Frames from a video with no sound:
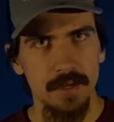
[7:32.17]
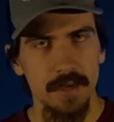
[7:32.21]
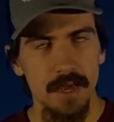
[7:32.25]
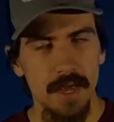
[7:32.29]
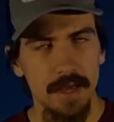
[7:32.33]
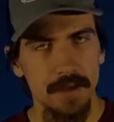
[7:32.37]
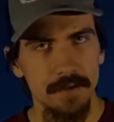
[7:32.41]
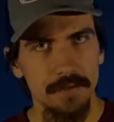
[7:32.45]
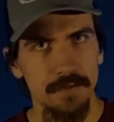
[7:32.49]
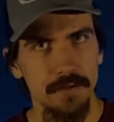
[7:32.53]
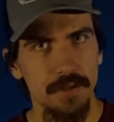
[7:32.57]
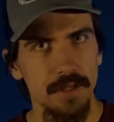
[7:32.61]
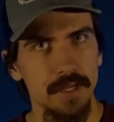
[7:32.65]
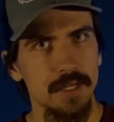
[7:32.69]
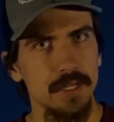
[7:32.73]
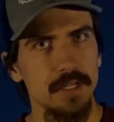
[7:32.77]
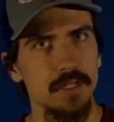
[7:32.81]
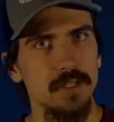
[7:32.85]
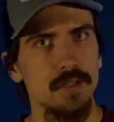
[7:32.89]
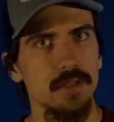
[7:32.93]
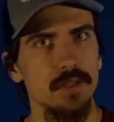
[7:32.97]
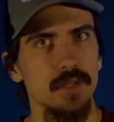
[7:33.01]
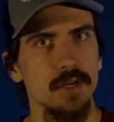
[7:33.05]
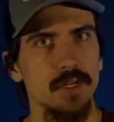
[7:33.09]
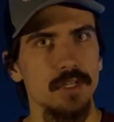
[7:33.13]
And for the
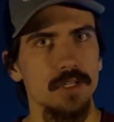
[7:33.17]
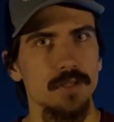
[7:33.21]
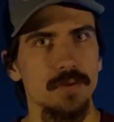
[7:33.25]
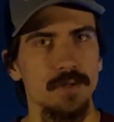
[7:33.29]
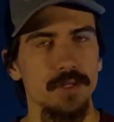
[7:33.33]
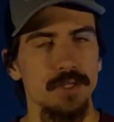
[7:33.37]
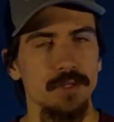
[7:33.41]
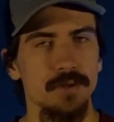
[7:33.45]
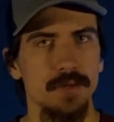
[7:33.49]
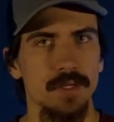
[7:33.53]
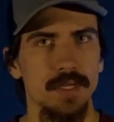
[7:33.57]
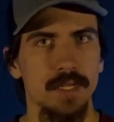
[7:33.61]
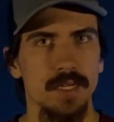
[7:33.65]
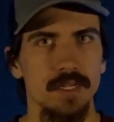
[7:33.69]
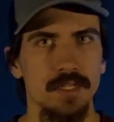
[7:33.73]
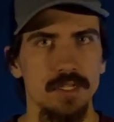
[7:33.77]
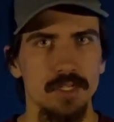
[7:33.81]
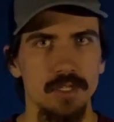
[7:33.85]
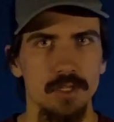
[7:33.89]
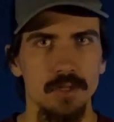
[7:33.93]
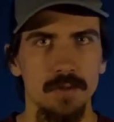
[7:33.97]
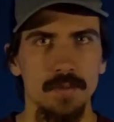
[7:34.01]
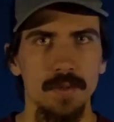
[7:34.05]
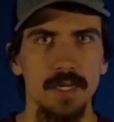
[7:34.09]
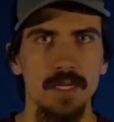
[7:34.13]
initial launch, we're doing it as
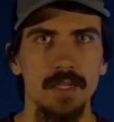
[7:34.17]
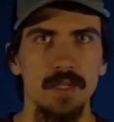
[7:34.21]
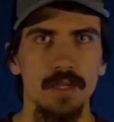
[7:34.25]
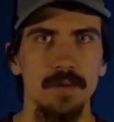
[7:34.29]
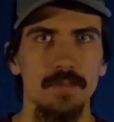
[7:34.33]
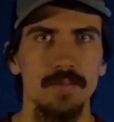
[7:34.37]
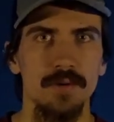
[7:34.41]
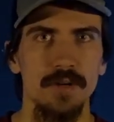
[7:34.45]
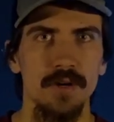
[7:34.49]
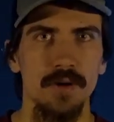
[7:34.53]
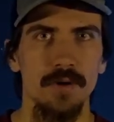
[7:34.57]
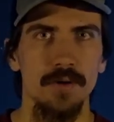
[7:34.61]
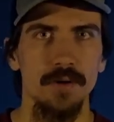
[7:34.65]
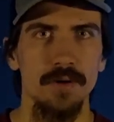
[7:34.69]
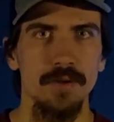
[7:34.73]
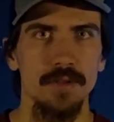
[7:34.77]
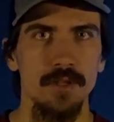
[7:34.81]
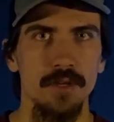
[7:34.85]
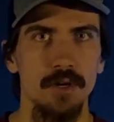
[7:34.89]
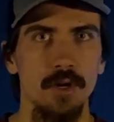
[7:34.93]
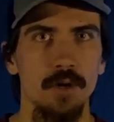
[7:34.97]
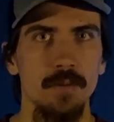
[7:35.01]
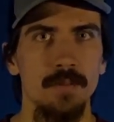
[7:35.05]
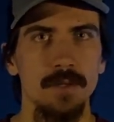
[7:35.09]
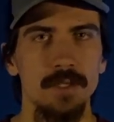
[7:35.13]
a two week long pre-order
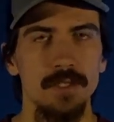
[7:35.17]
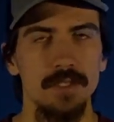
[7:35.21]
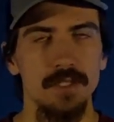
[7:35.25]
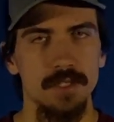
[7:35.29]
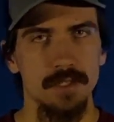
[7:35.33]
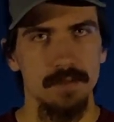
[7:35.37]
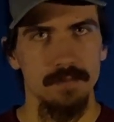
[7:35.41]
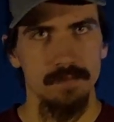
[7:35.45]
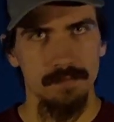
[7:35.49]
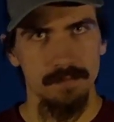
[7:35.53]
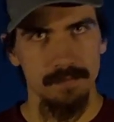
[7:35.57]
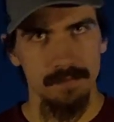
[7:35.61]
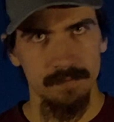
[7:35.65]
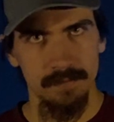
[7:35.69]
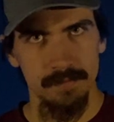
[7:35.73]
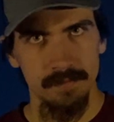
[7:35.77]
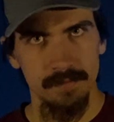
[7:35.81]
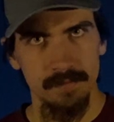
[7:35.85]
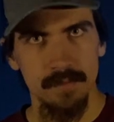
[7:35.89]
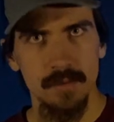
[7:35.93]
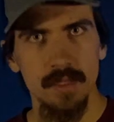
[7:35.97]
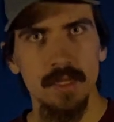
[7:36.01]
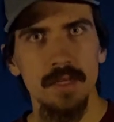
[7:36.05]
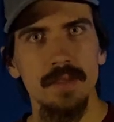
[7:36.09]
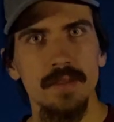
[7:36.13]
that opens
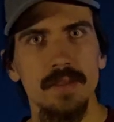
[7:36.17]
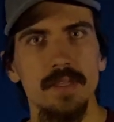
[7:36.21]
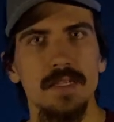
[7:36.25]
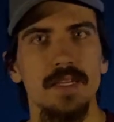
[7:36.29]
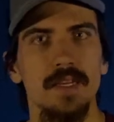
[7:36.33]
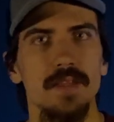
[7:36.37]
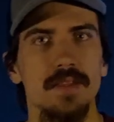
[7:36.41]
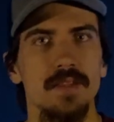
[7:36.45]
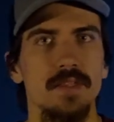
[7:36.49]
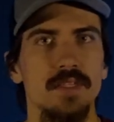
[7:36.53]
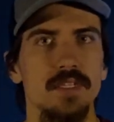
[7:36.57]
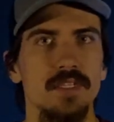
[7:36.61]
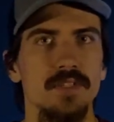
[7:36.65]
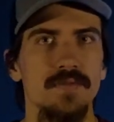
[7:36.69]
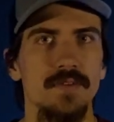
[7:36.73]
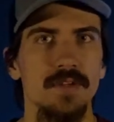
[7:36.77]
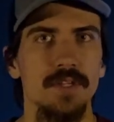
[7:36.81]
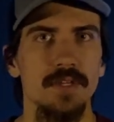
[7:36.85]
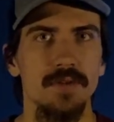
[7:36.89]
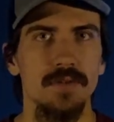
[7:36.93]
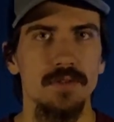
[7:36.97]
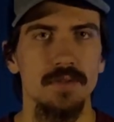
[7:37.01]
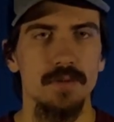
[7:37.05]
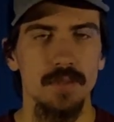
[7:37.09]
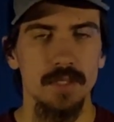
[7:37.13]
the day that this
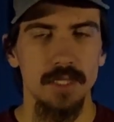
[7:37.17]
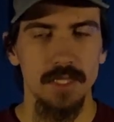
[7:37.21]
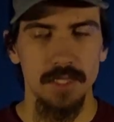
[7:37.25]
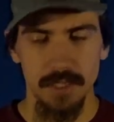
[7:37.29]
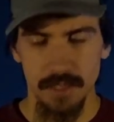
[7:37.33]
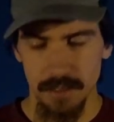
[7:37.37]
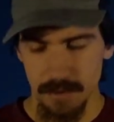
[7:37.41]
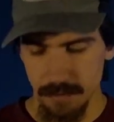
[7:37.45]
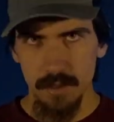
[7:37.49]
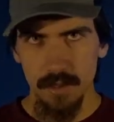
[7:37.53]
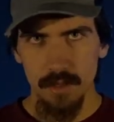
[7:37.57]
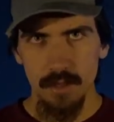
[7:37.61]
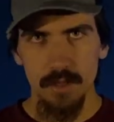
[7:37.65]
video is released.